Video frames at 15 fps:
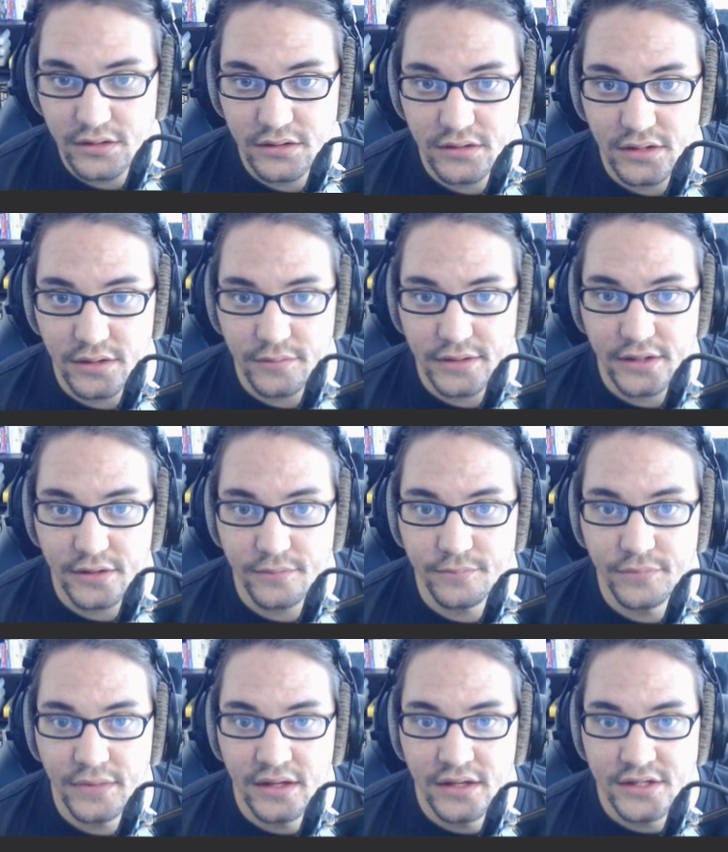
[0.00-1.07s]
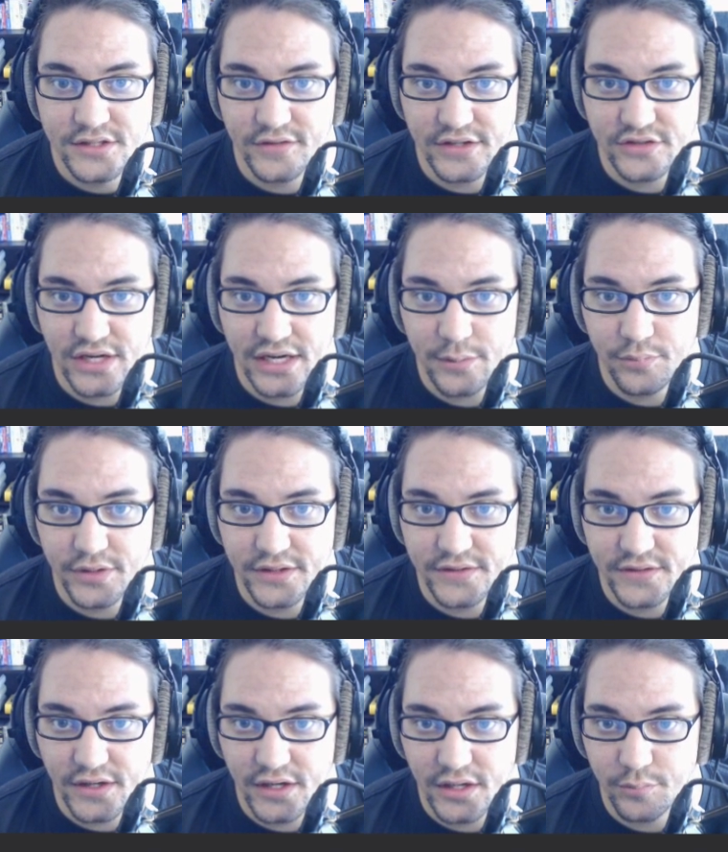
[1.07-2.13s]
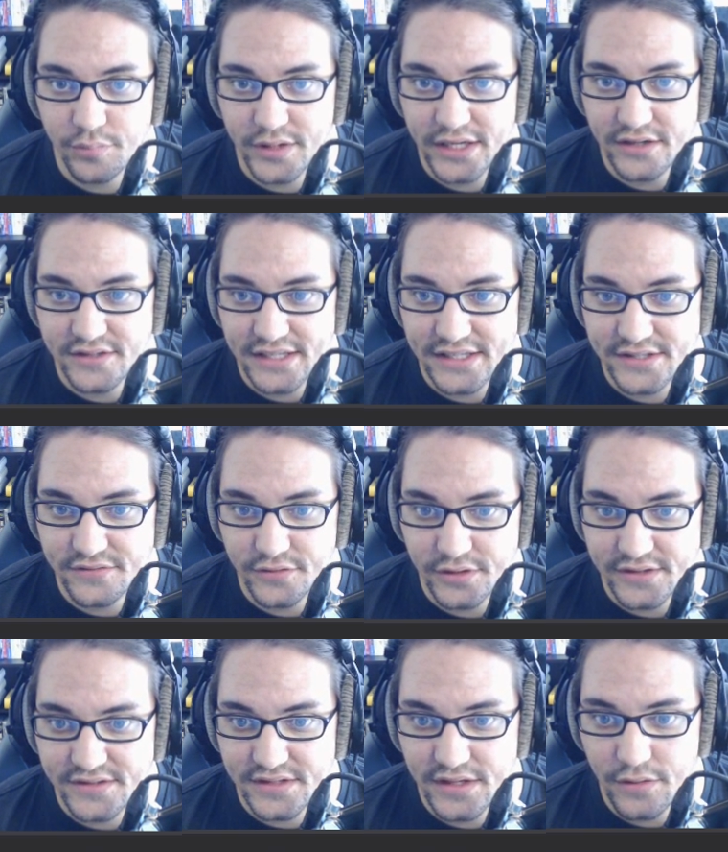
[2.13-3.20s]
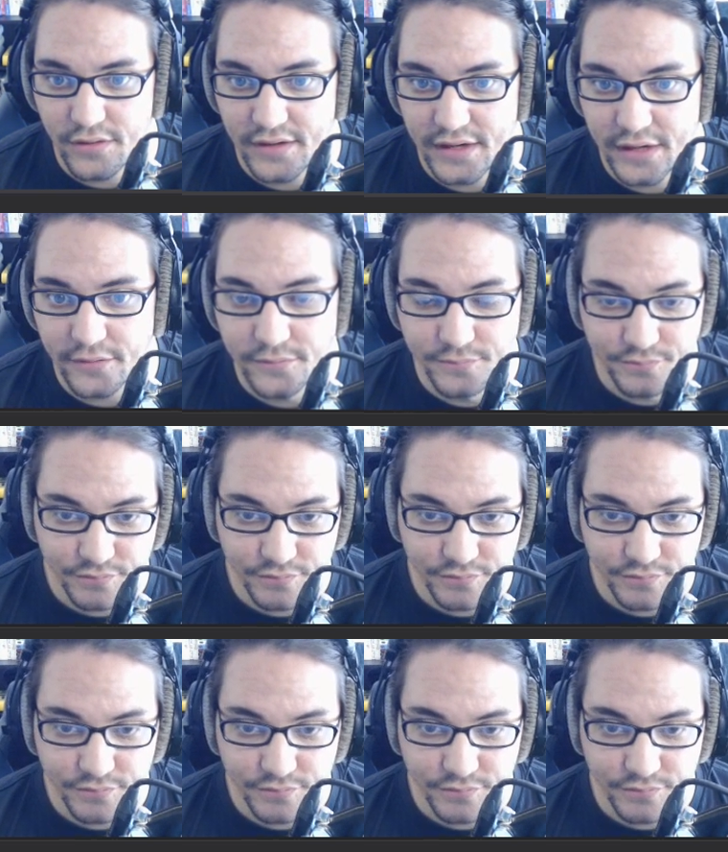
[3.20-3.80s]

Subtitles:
There we go. So if I try to build our player test for the synth now,